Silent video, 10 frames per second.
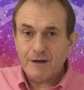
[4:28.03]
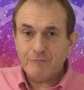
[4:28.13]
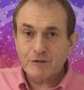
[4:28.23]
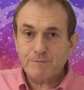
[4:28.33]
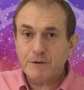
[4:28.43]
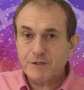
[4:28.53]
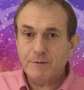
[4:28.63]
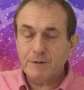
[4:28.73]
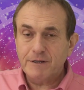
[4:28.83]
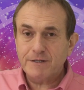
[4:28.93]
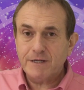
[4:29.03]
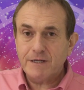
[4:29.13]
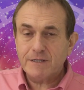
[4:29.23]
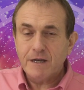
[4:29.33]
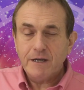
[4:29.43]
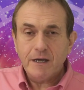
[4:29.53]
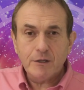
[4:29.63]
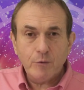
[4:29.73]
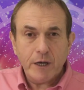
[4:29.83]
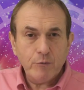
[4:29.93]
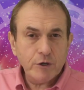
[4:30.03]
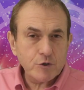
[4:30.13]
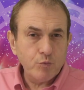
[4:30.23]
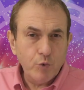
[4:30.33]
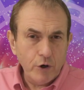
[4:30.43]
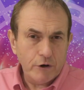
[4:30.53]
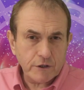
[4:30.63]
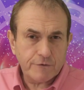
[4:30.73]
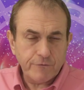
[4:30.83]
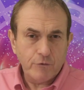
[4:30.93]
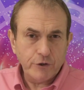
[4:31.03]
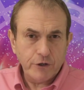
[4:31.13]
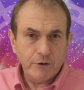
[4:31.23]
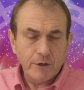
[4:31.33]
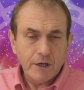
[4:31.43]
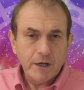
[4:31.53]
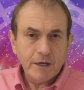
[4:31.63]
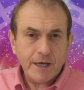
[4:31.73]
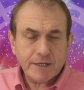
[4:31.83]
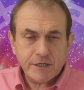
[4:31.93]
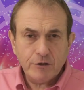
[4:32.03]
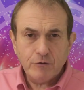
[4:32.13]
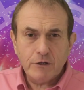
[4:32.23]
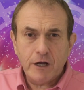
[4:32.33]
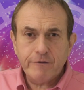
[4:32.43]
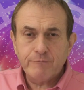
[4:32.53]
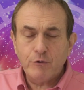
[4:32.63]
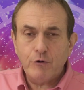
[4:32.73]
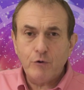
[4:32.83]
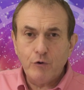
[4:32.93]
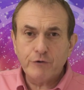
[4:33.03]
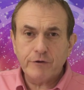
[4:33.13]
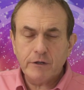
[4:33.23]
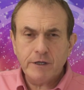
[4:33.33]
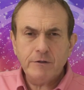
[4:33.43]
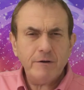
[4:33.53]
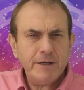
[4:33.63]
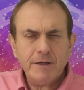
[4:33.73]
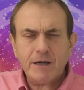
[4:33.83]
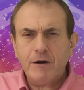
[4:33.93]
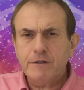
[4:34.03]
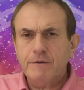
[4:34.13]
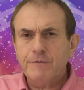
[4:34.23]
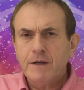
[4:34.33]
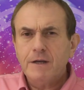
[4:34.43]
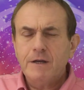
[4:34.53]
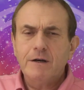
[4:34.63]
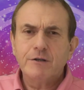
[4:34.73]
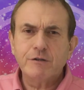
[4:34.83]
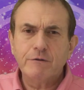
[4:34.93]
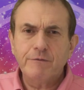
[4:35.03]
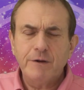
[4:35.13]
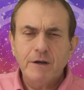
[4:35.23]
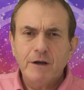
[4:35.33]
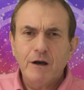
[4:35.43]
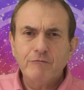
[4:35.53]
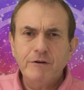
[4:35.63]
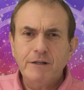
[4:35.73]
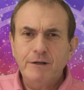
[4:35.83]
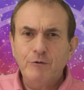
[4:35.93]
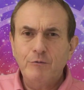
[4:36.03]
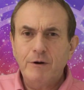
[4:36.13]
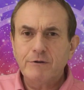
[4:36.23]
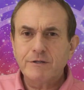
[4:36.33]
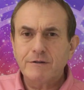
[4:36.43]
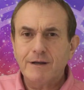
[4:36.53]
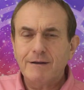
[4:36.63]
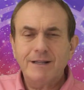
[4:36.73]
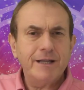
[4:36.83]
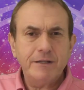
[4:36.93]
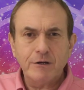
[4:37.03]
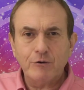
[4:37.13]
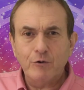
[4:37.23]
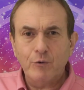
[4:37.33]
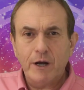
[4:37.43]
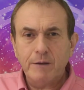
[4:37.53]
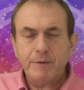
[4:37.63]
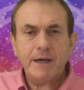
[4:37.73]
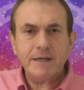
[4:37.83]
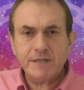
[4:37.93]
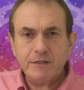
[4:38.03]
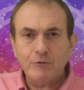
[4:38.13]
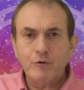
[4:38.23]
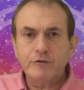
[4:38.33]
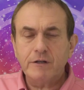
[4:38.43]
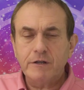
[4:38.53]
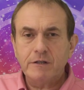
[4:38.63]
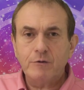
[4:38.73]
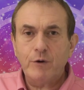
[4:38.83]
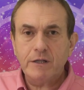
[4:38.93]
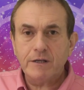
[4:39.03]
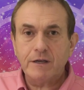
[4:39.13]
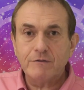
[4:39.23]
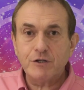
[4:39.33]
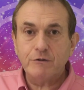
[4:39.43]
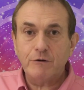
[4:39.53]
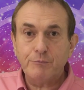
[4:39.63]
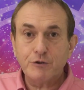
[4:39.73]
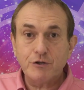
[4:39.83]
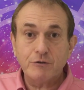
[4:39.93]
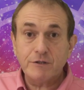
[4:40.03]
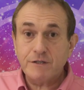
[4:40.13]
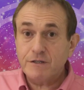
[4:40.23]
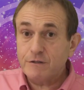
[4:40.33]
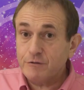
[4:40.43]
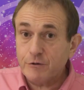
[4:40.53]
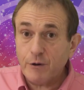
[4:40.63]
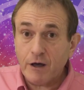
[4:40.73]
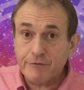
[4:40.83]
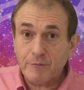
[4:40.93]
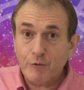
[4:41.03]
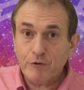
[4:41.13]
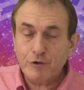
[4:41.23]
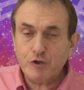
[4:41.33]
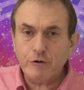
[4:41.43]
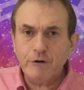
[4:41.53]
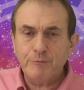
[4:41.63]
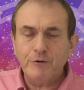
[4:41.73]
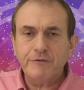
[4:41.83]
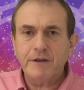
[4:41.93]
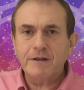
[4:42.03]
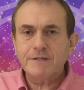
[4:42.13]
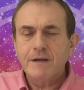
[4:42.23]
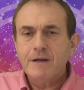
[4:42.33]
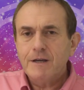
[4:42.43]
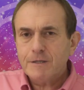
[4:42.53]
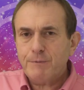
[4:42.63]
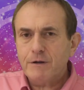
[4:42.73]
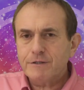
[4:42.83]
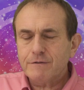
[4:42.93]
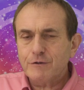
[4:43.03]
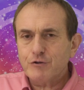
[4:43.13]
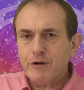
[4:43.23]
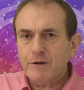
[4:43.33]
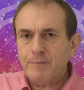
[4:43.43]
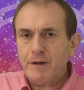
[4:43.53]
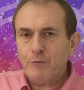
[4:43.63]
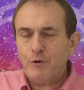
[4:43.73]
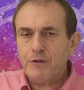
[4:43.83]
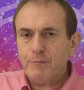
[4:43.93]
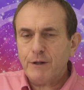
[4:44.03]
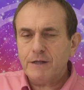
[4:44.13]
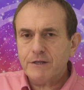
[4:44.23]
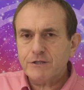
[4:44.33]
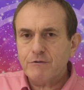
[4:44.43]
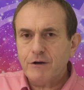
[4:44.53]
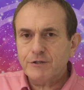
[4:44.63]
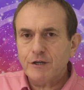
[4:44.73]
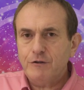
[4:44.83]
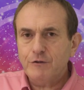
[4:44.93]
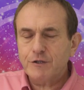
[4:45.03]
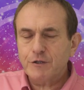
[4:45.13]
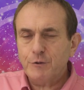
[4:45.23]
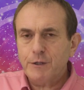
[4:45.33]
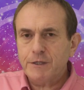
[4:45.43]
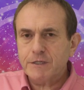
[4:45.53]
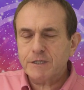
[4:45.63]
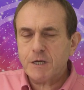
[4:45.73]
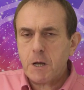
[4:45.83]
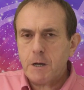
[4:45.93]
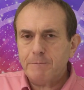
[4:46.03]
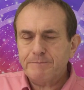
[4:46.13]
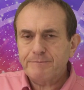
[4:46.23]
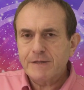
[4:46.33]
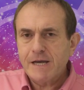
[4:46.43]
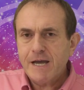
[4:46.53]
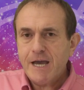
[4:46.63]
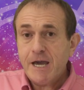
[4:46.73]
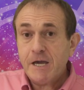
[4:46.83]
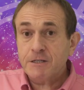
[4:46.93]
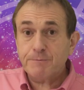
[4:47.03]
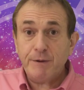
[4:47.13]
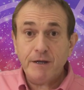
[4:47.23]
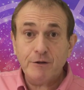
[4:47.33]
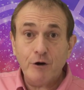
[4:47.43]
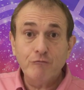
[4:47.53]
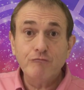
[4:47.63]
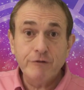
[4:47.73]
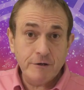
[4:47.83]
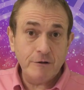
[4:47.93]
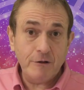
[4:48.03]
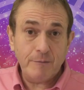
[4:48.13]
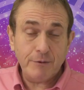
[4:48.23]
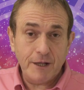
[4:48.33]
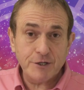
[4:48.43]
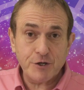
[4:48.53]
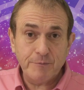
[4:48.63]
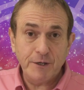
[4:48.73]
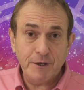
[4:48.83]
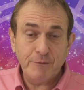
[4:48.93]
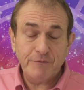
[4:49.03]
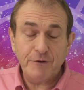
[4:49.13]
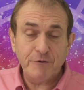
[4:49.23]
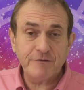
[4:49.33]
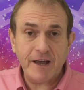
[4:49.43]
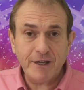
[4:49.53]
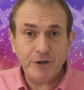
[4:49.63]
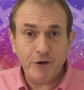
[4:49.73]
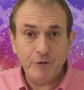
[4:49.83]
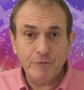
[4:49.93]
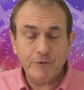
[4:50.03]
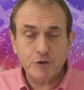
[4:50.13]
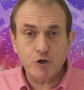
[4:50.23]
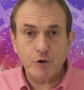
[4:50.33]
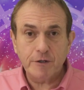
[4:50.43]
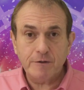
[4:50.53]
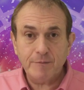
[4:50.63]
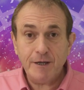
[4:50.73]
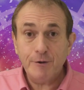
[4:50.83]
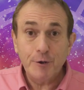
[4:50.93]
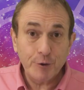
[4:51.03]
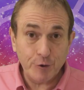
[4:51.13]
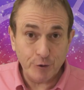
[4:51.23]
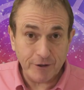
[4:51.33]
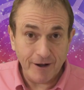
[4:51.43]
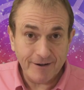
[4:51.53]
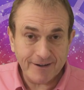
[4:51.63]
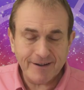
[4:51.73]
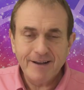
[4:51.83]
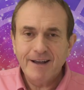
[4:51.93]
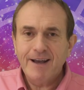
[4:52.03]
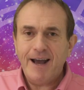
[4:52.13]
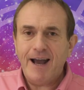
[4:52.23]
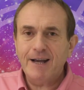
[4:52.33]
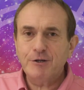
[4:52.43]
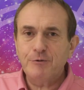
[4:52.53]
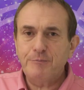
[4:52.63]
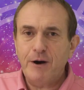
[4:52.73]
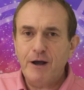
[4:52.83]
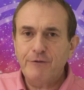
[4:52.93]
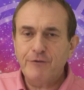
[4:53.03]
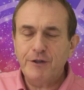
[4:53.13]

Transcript: responsibilities in a way which works for you. Getting your life more orderly, not in a kind of sort of a really almost clinical way, but getting it orderly in a way that gives you the opportunity to do other more enjoyable things. It's part of the trick about what the planets are asking you to do at this time. It's been a real pleasure being with you. Thank you for joining me. Good luck and goodbye for